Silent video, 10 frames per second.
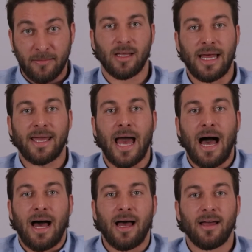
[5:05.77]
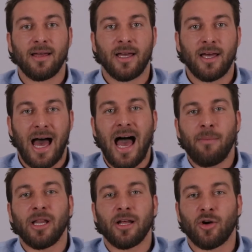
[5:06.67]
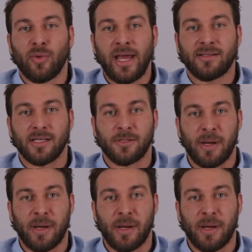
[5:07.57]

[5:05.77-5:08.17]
Like, I'm a little racist,